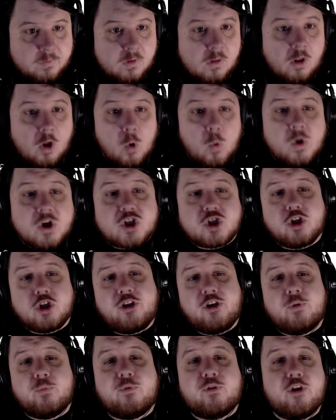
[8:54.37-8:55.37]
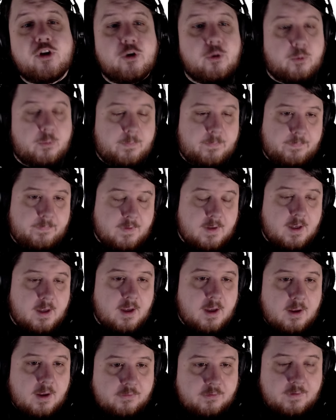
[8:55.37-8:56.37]
What should you do?
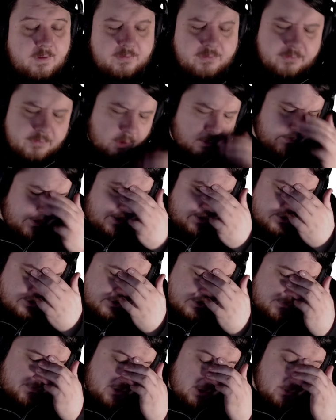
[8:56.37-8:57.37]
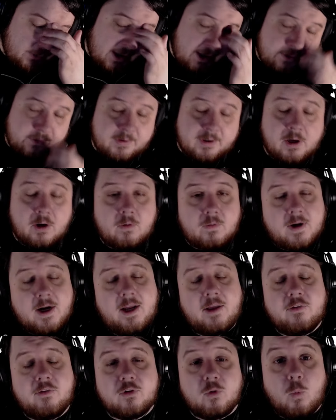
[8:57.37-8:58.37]
So this is only just a few days ago,
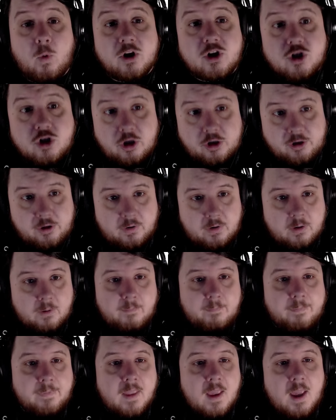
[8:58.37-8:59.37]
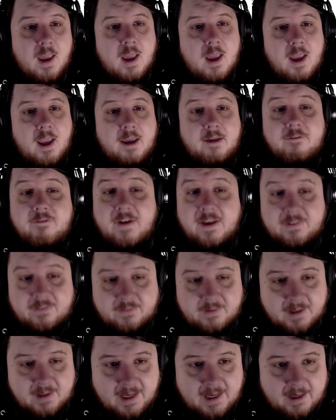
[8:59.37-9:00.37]
right? So what should you do?
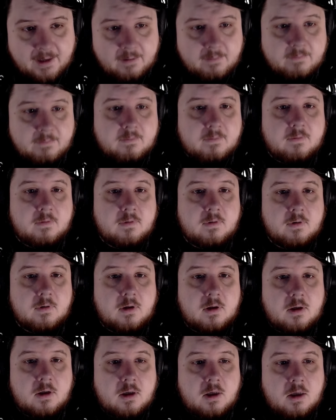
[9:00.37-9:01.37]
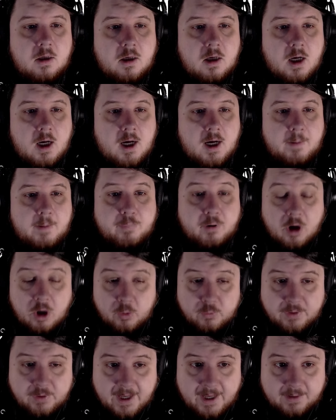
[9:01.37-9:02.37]
Investigate, uh,
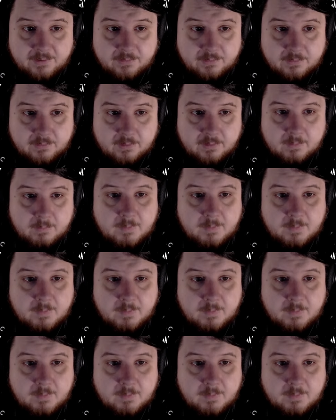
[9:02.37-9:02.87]
protest.